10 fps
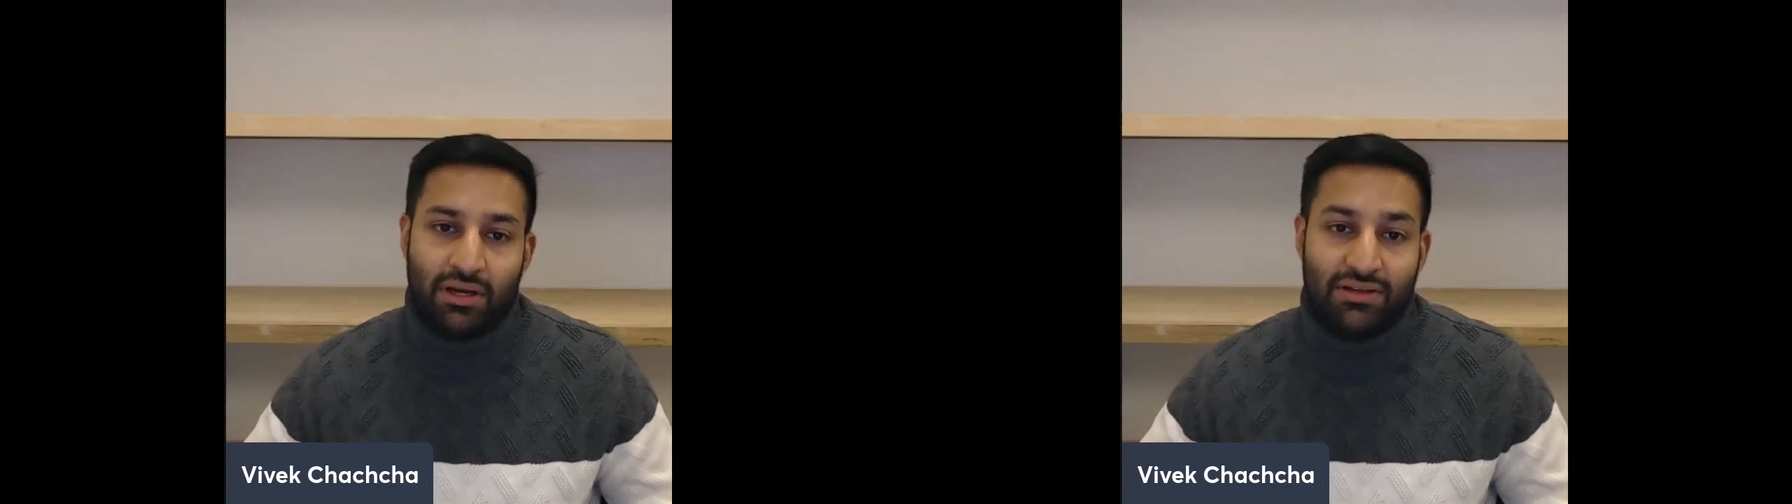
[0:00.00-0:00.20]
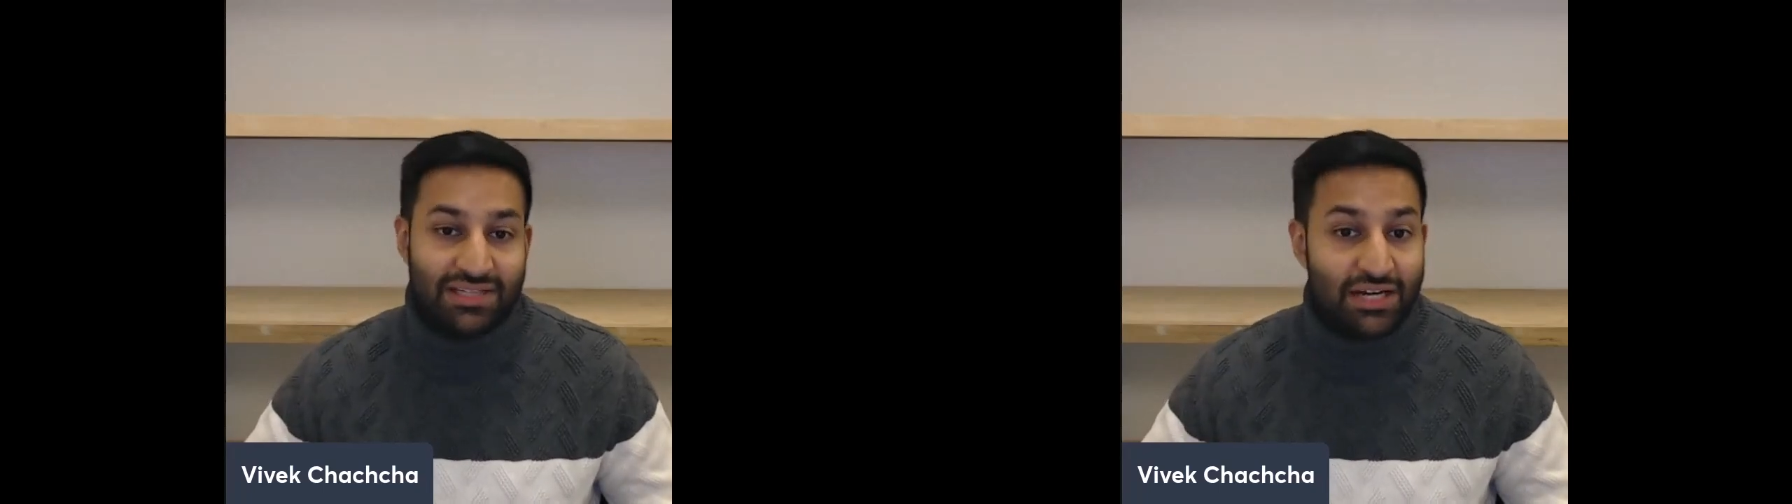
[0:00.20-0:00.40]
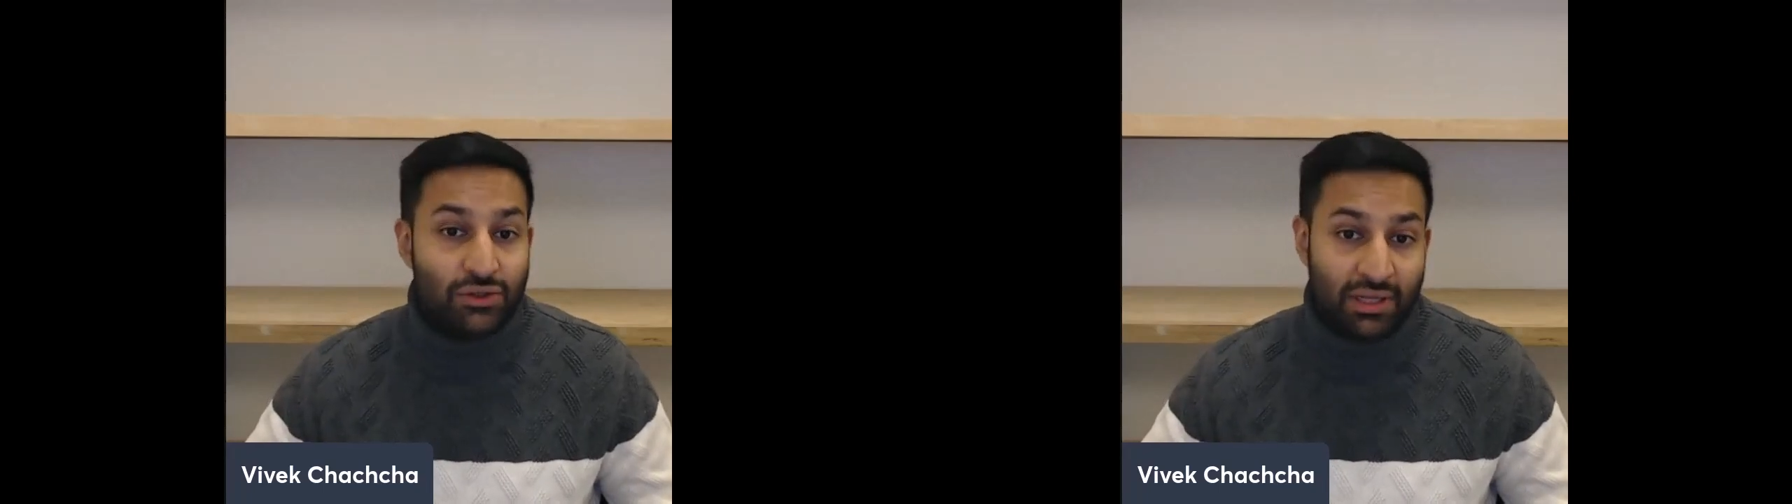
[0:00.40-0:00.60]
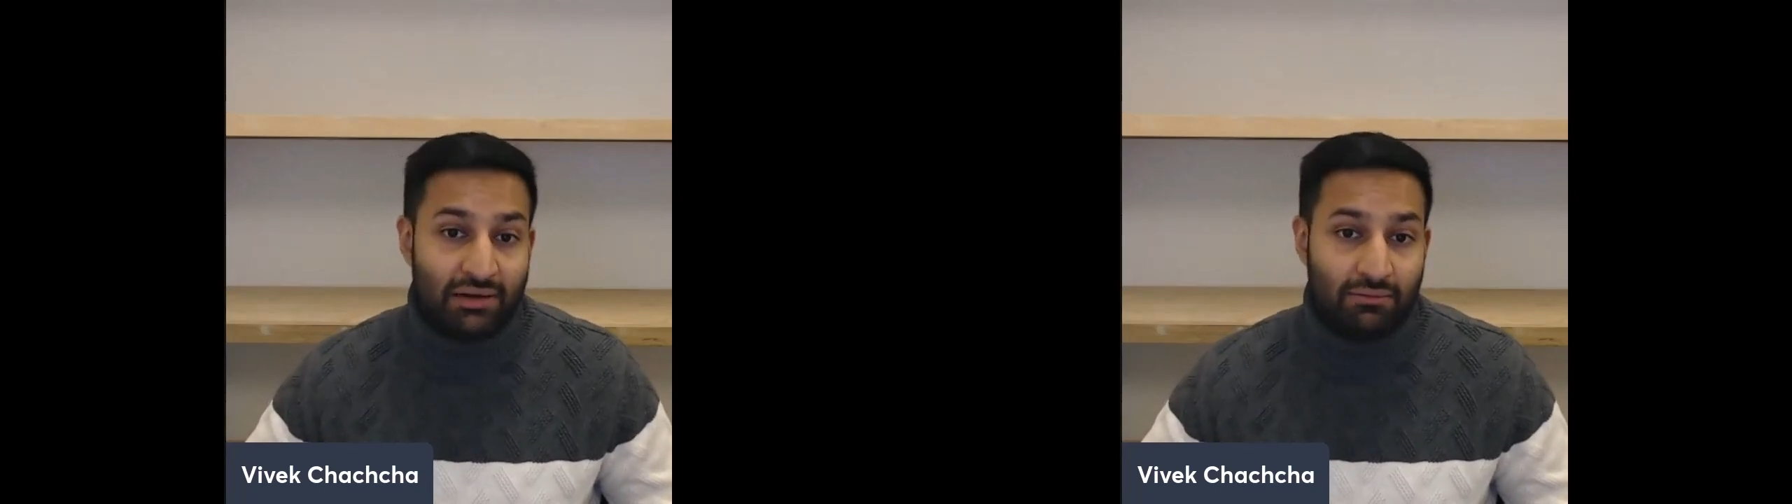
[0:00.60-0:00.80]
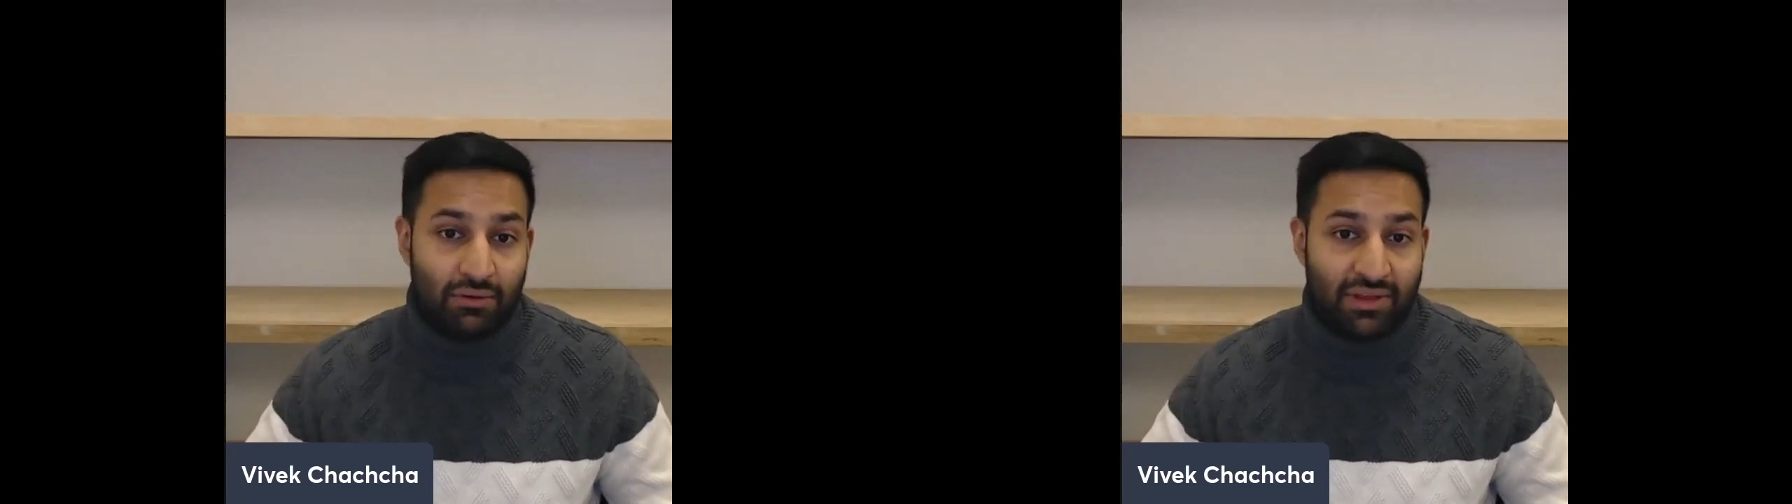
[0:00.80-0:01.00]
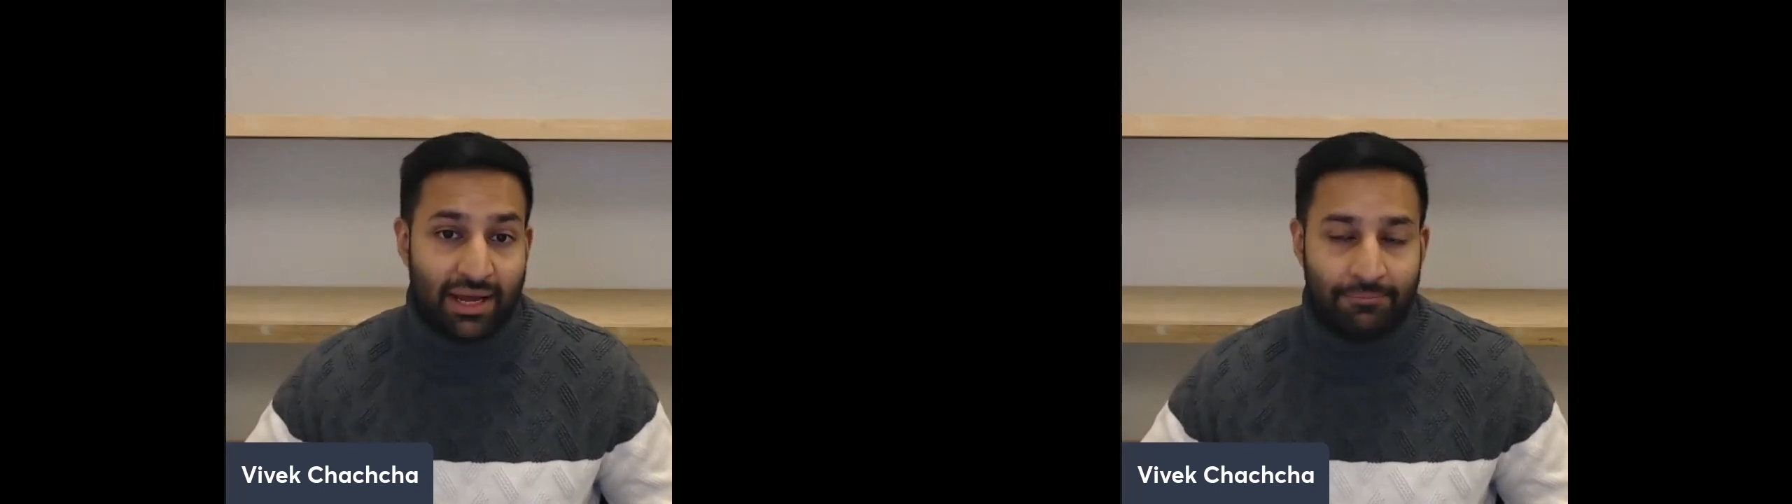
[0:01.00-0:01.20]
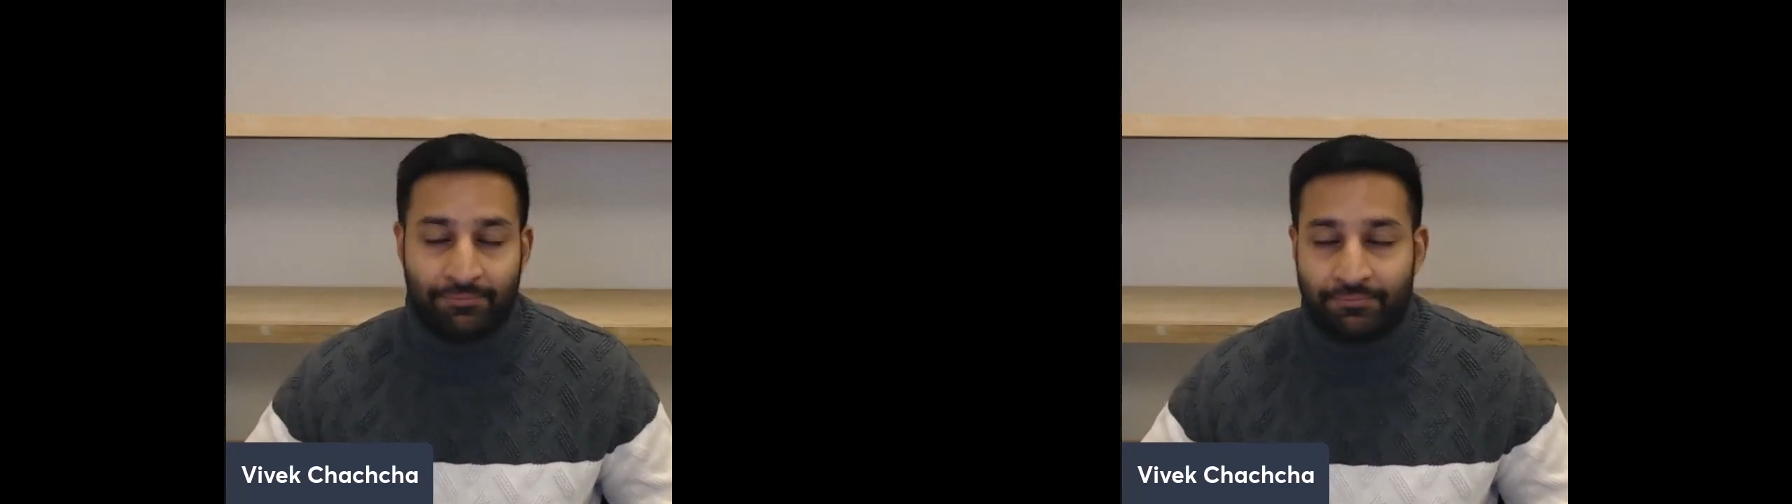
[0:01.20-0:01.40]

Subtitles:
scheduling for that.